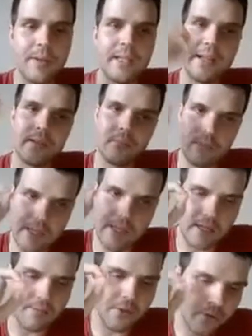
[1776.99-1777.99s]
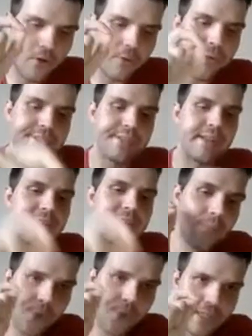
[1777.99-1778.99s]
But, like, again, the core
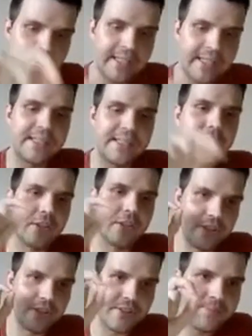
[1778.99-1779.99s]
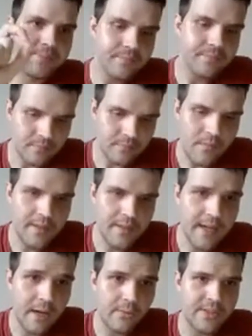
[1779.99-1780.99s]
business, collecting signatures,
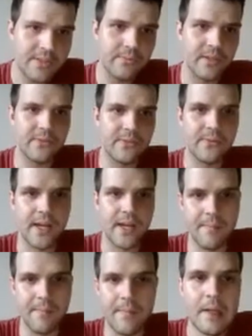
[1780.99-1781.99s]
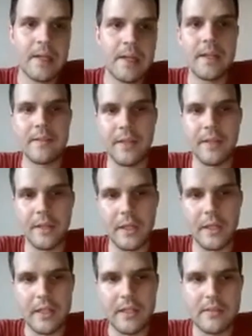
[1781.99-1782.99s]
that was with um,
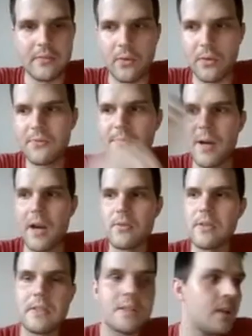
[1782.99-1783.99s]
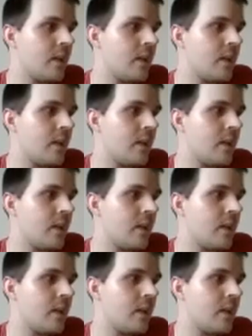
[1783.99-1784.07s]
the, Devolved Powers.